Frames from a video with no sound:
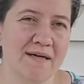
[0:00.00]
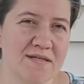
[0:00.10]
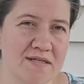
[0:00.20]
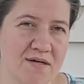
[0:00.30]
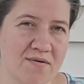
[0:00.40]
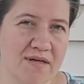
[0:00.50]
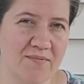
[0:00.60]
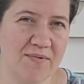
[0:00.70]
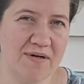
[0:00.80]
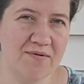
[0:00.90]
so
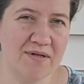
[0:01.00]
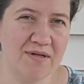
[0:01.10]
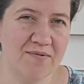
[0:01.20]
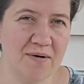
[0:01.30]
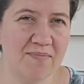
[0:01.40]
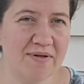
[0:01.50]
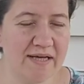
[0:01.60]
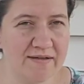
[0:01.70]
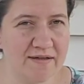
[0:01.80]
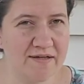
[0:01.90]
that we know that you are
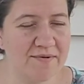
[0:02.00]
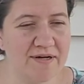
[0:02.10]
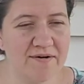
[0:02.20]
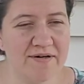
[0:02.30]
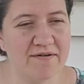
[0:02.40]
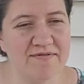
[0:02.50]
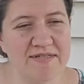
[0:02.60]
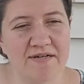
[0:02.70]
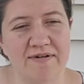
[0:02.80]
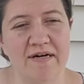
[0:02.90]
playing along with our year of
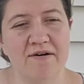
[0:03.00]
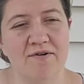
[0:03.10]
self-care.